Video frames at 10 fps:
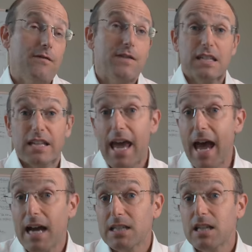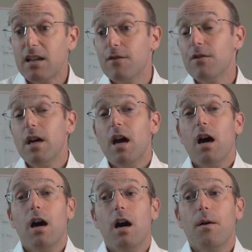physically active,
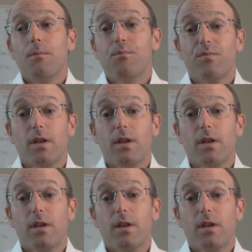um,